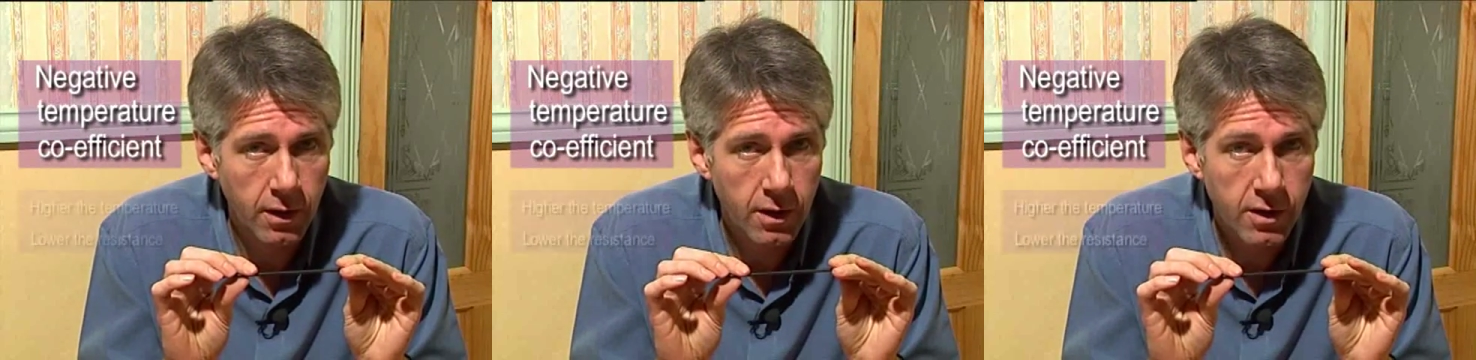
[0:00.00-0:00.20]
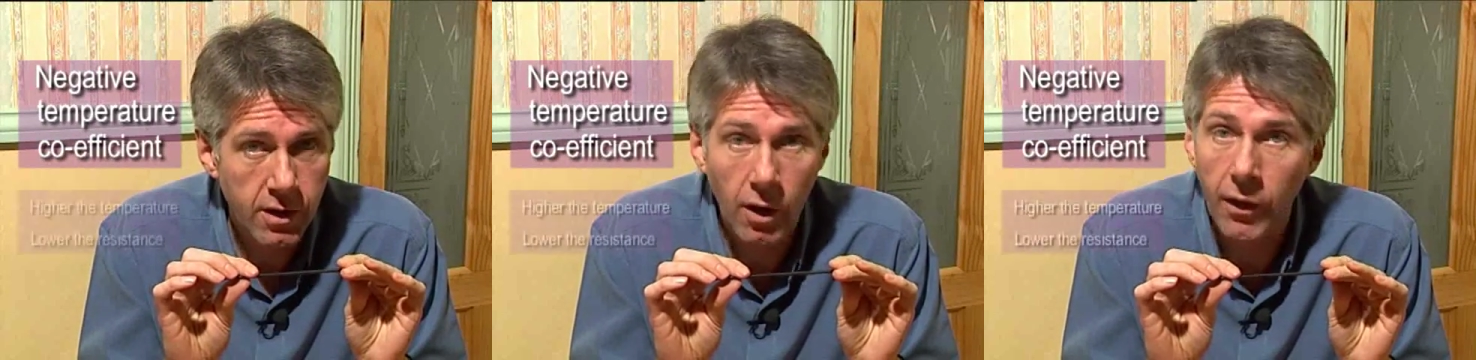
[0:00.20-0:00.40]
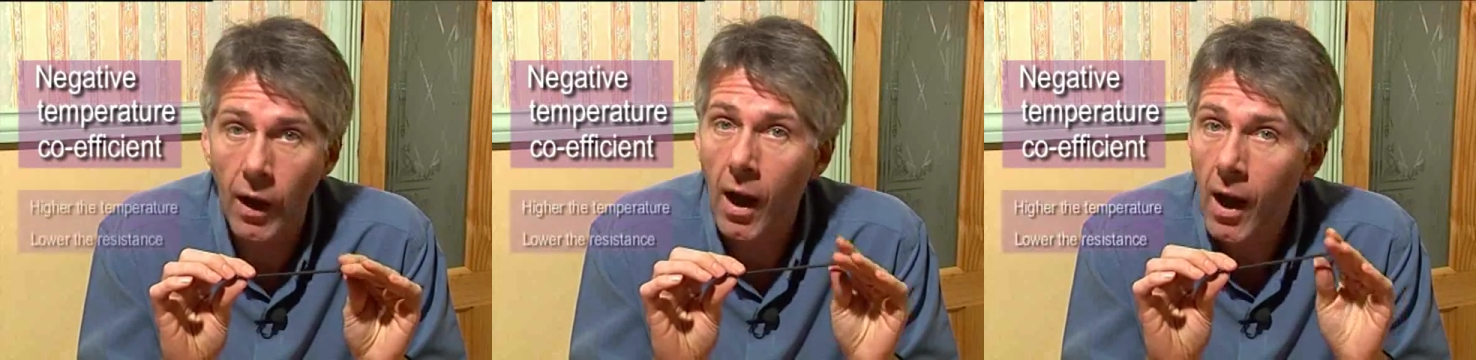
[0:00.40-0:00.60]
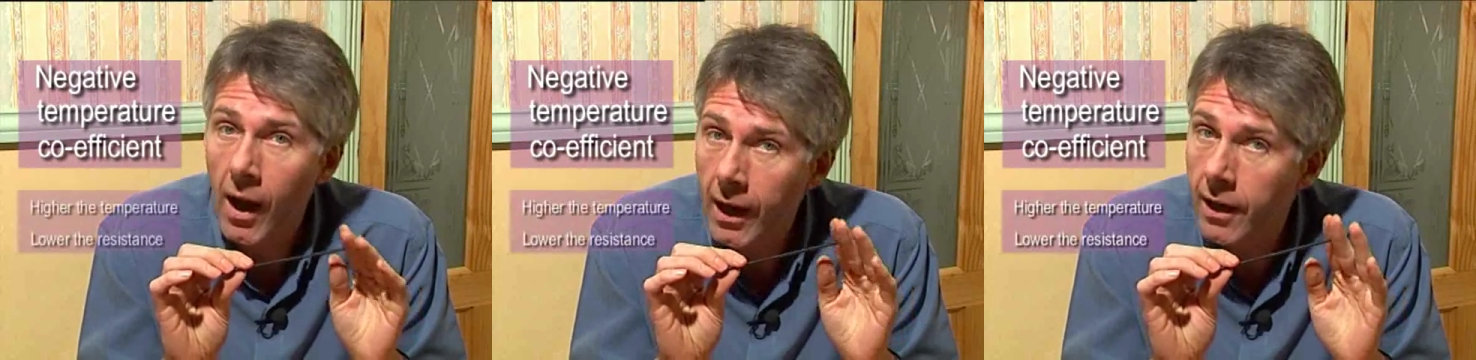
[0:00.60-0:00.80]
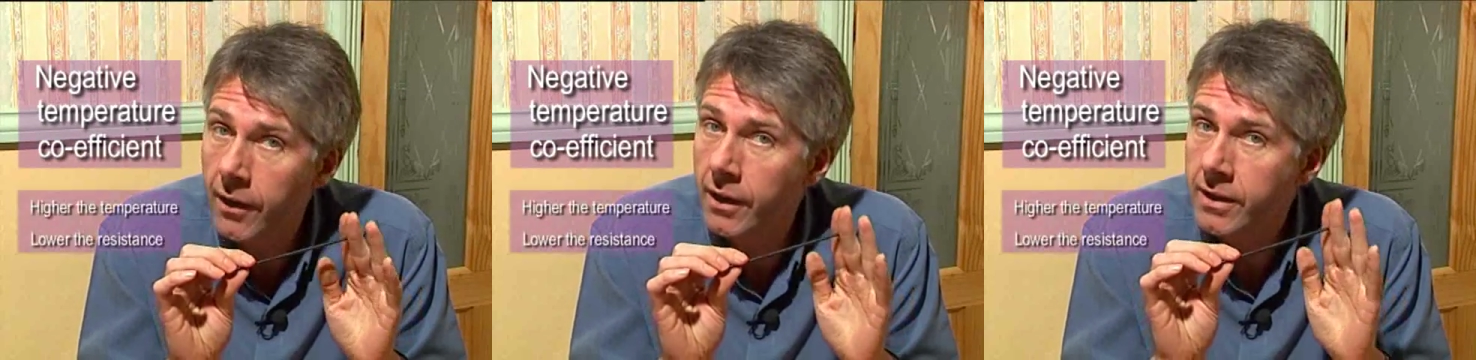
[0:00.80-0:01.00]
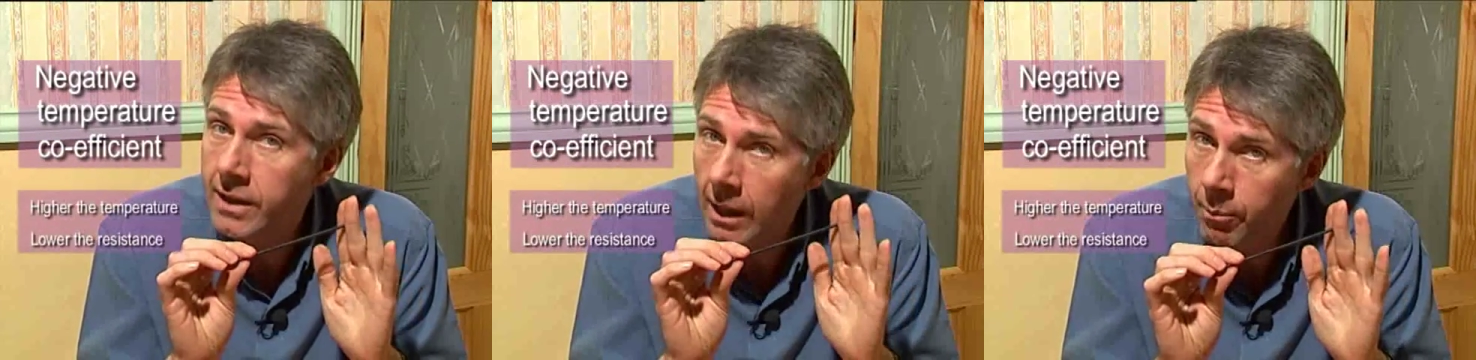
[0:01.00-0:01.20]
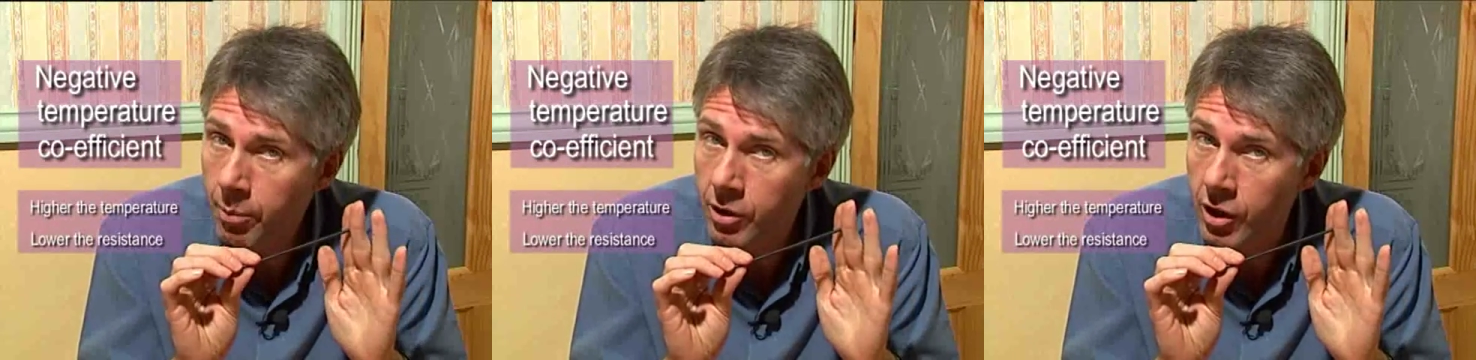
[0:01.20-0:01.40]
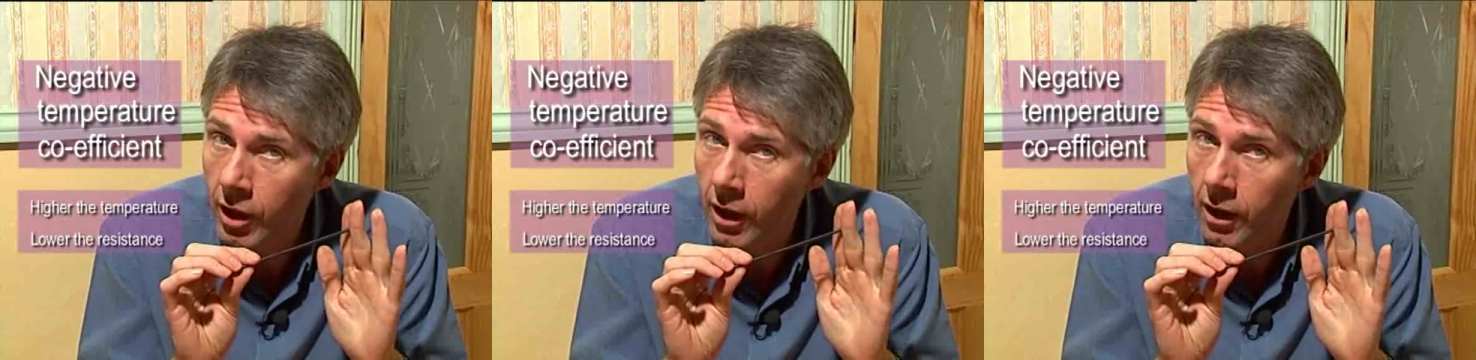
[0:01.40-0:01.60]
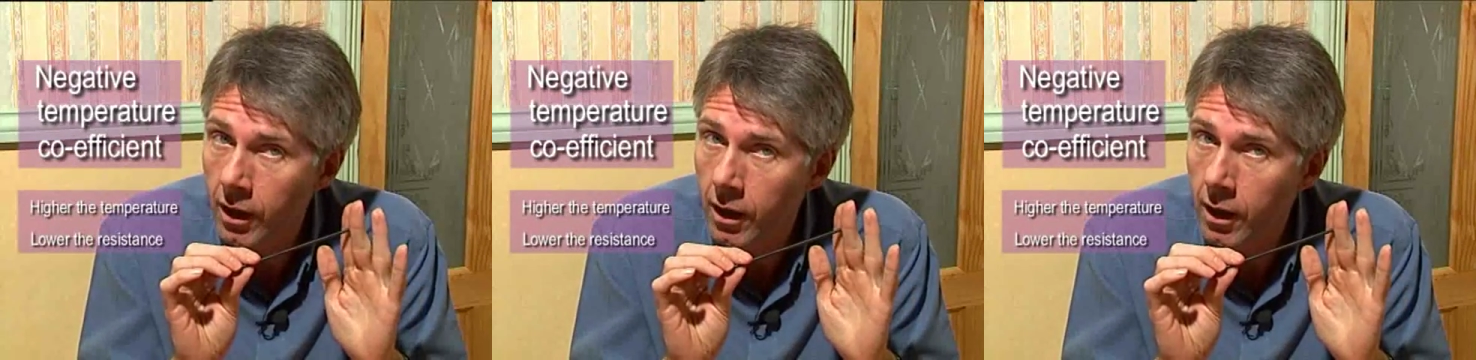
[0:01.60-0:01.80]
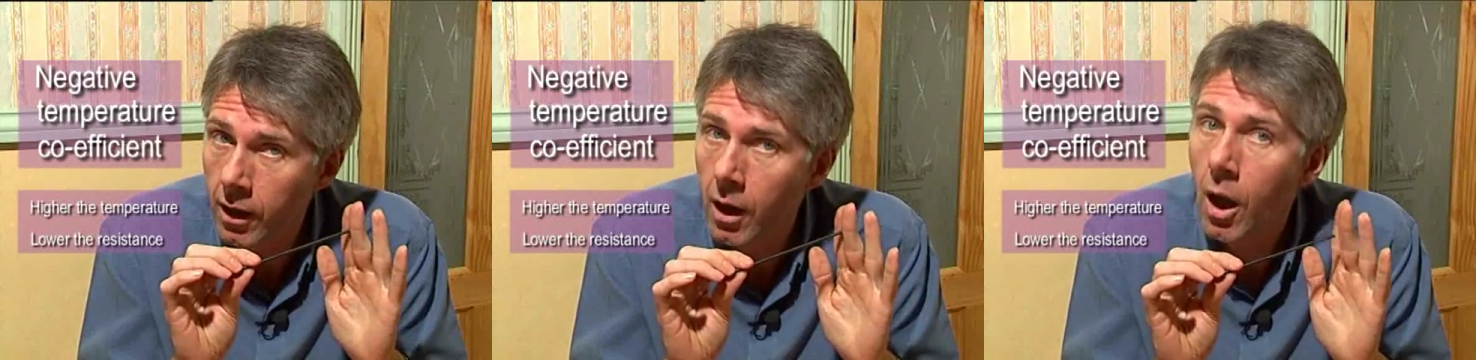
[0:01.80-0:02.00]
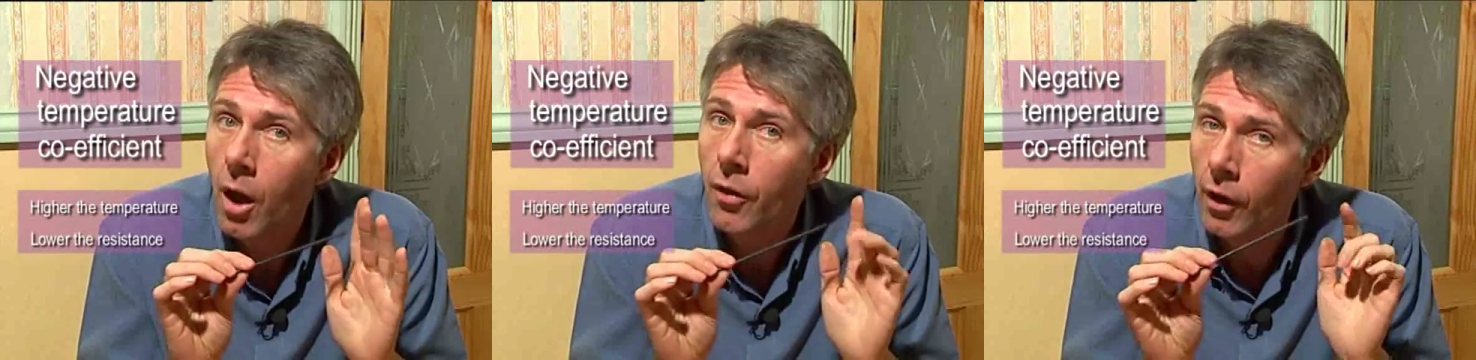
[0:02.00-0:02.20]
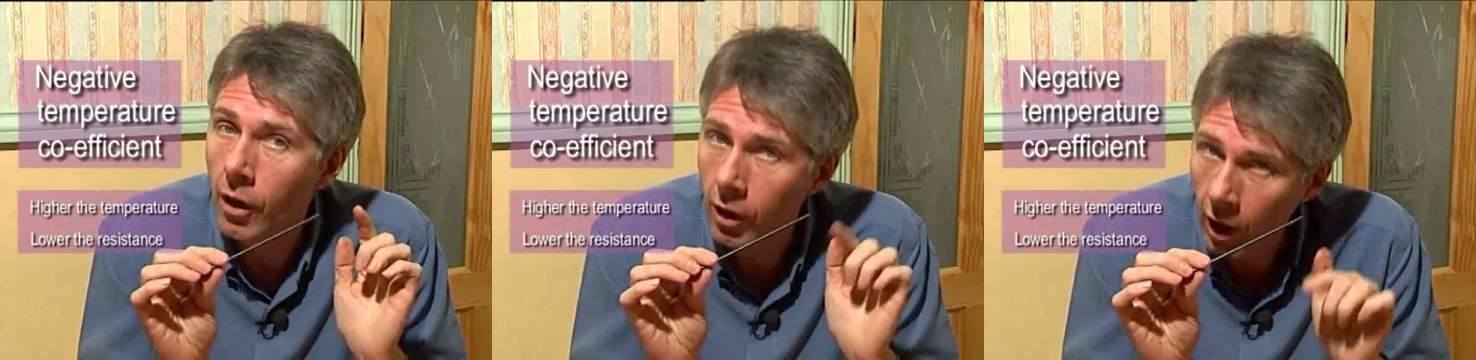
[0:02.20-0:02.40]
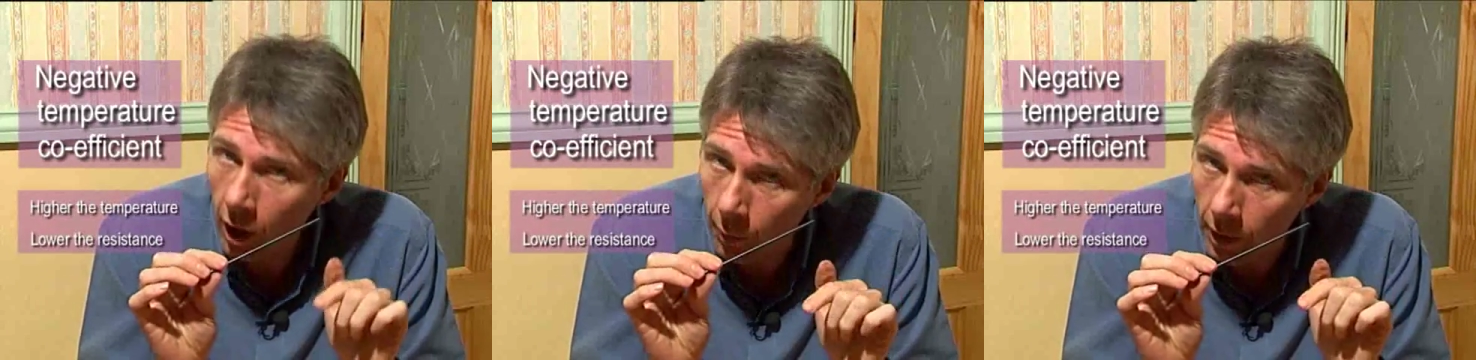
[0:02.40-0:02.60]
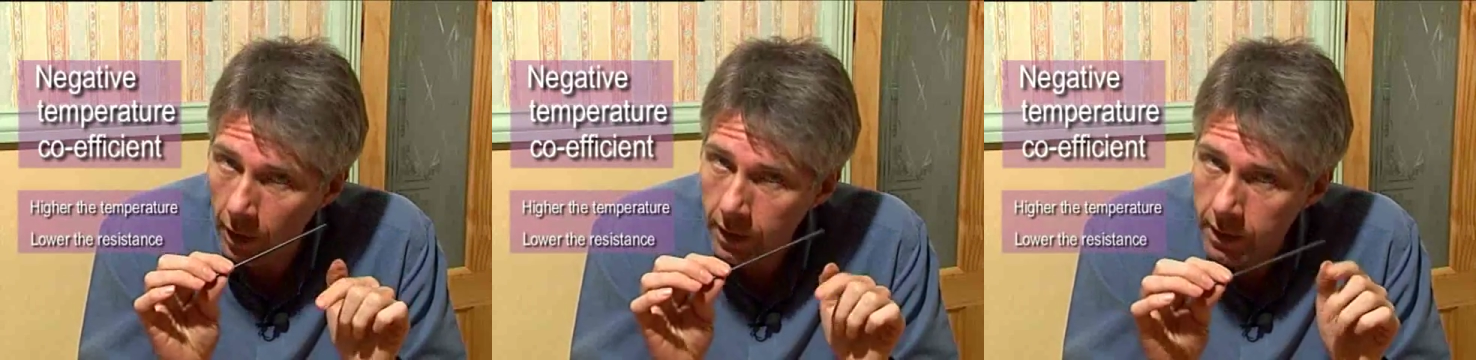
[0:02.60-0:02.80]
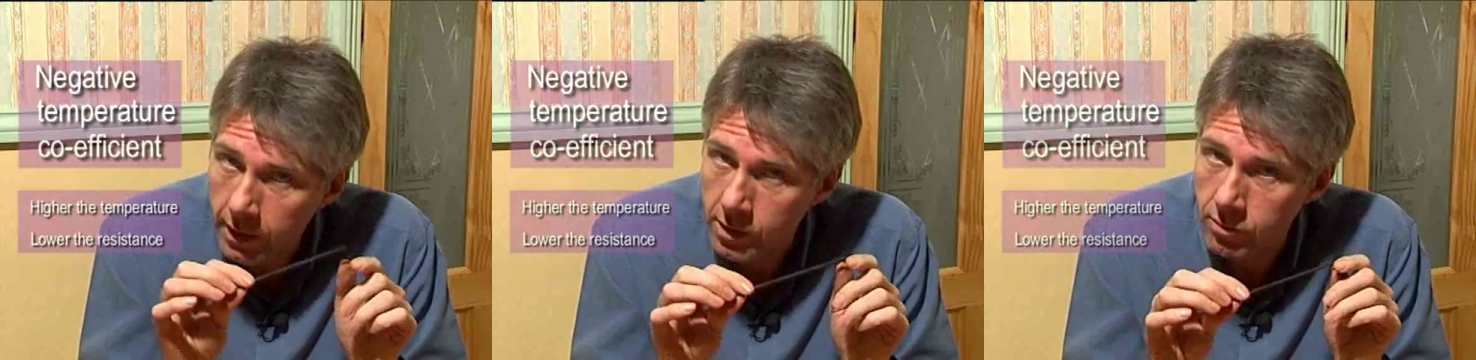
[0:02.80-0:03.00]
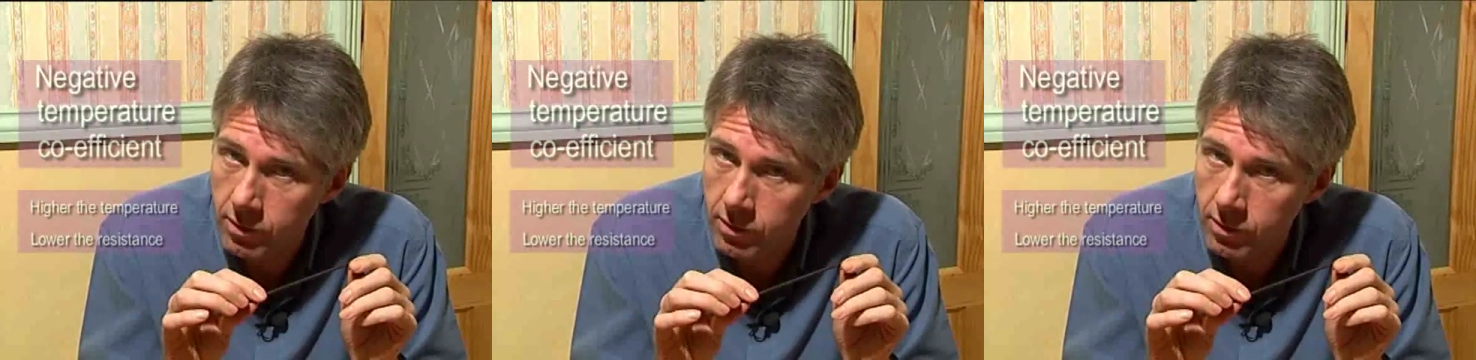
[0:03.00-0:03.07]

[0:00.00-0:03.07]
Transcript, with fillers: so the higher the temperature, the lower its